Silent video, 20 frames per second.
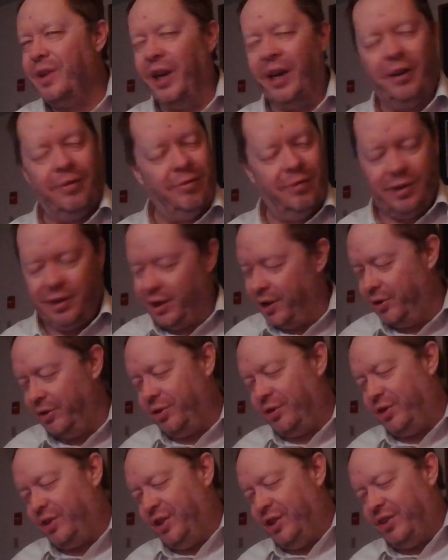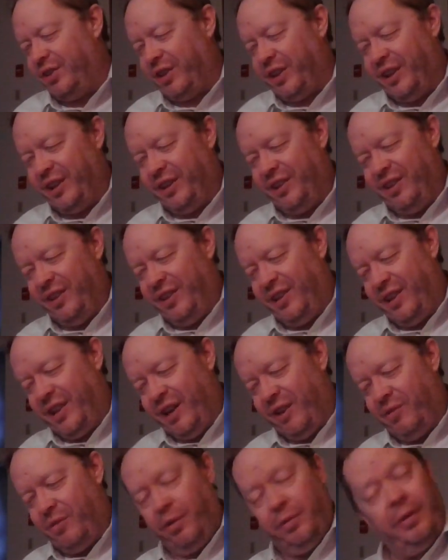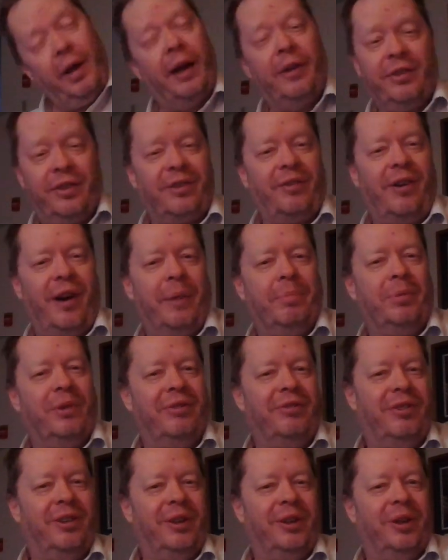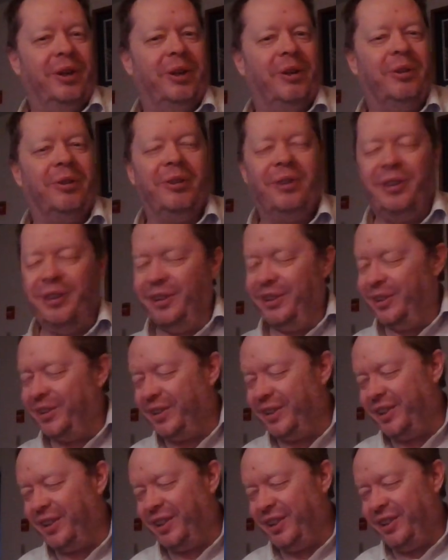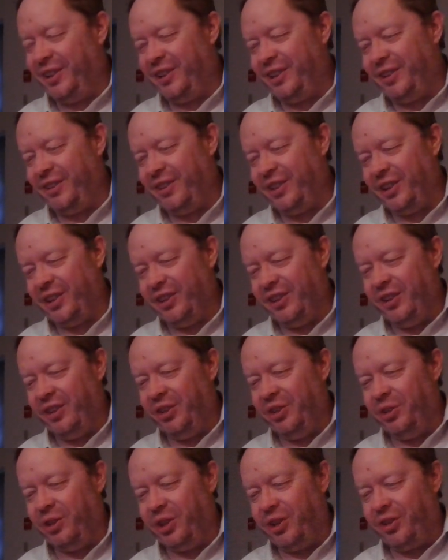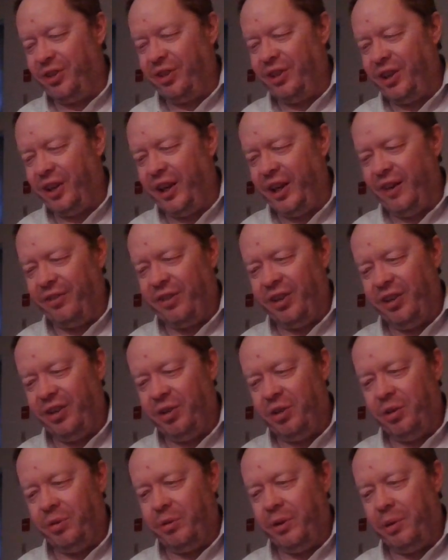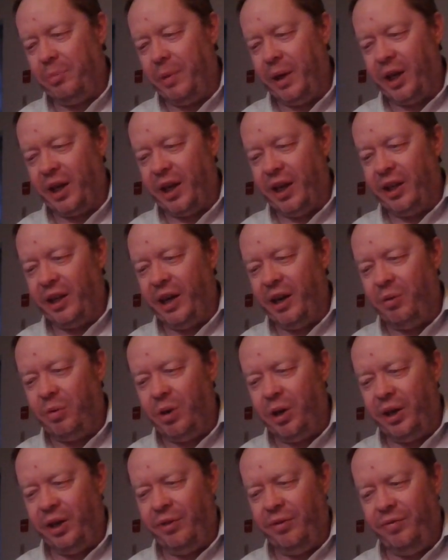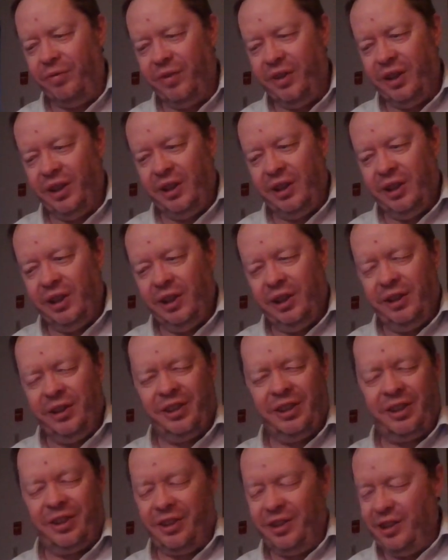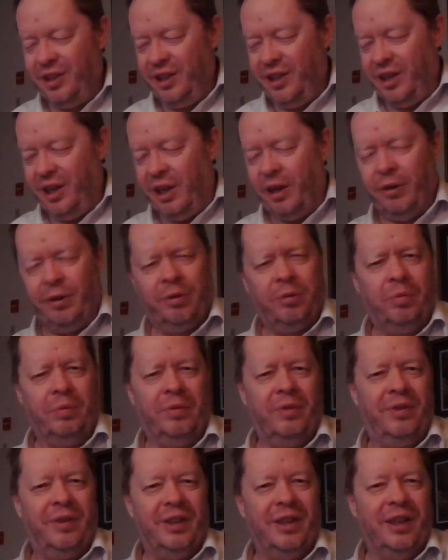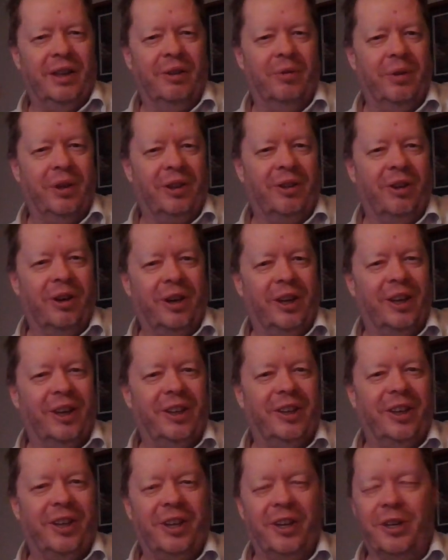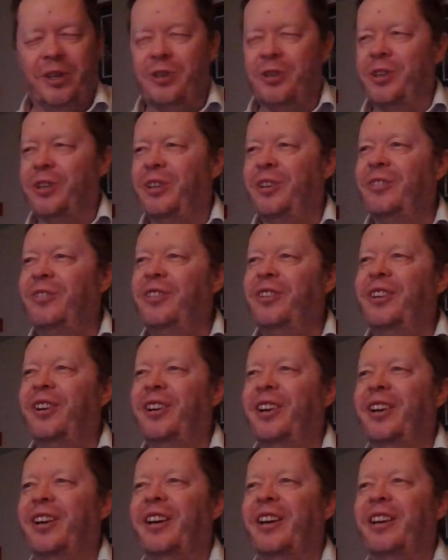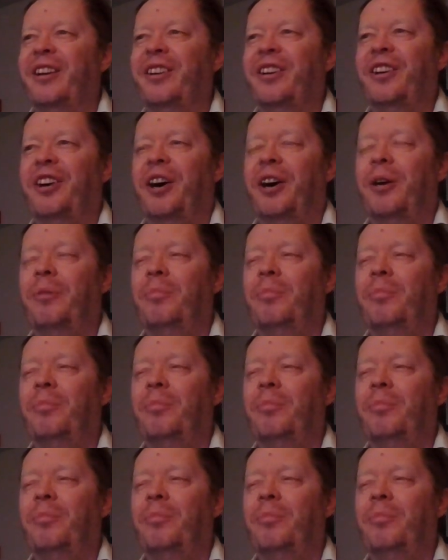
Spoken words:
yeah, I just decided now I scrapped the video. I was like, yeah, I'm not gonna do it. I have to do a remake on that one. I was dealing with cooking in the kitchen and